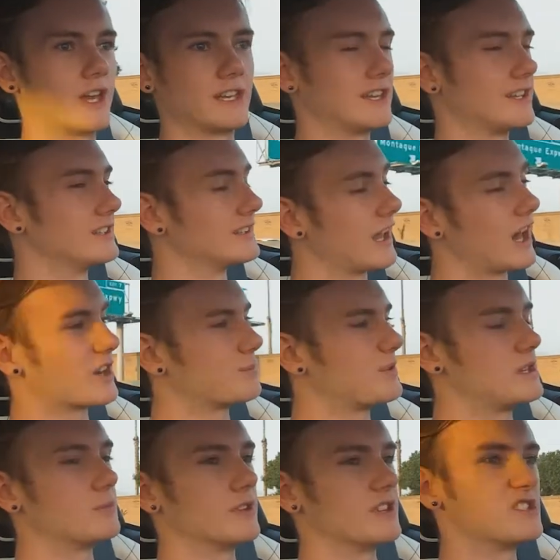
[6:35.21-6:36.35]
and a lot of
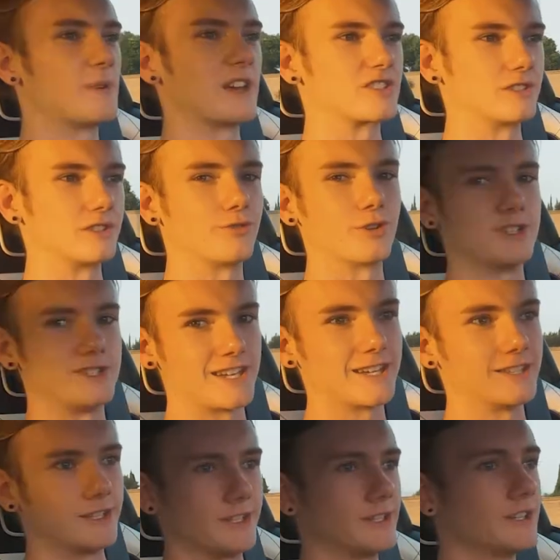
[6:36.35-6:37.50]
people, especially for a
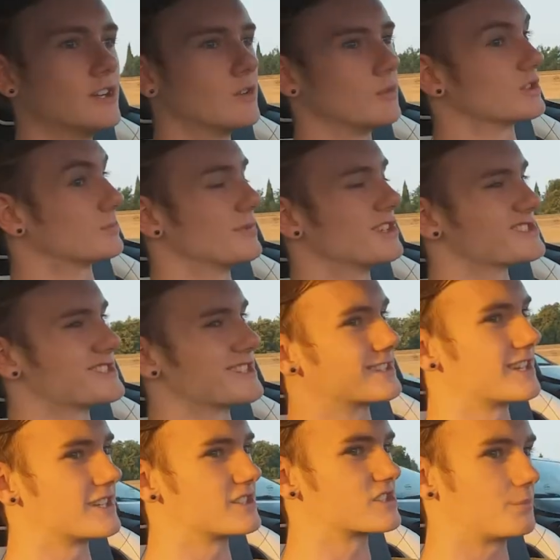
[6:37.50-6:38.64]
daily, which a Mustang
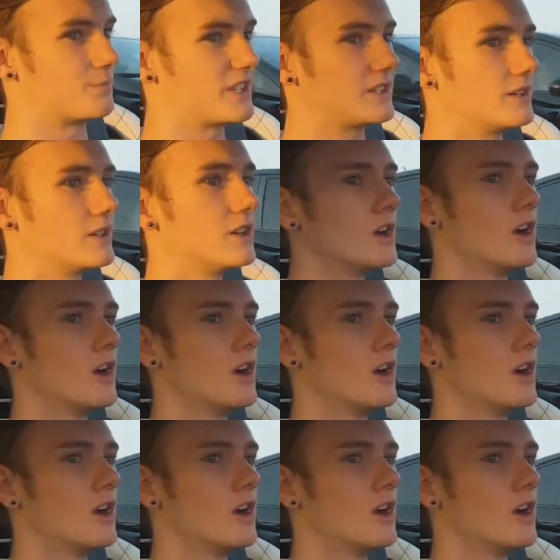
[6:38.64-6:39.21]
tends to be,